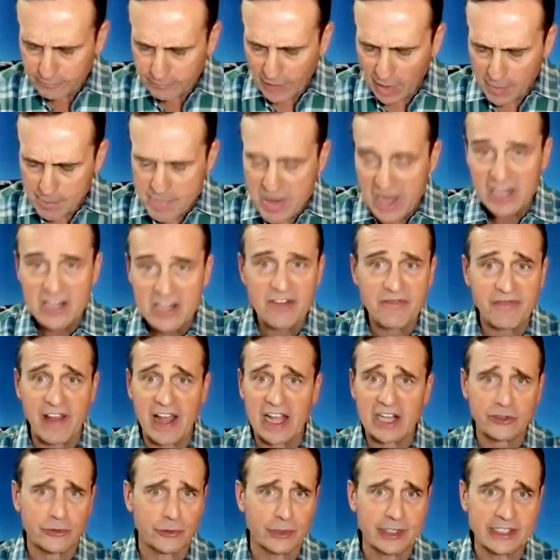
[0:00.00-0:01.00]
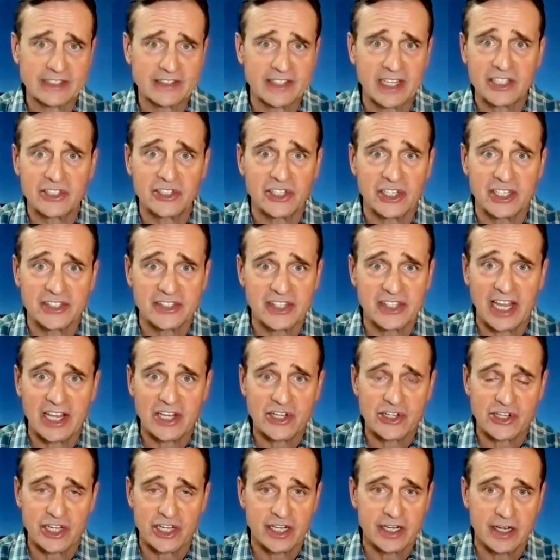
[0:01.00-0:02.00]
manufacturing
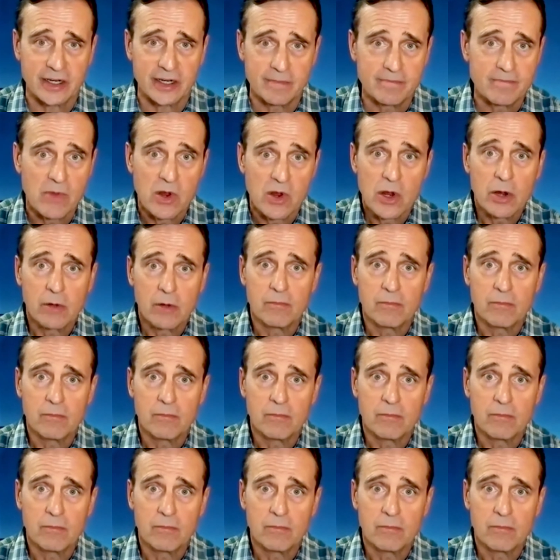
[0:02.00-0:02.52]
digitization and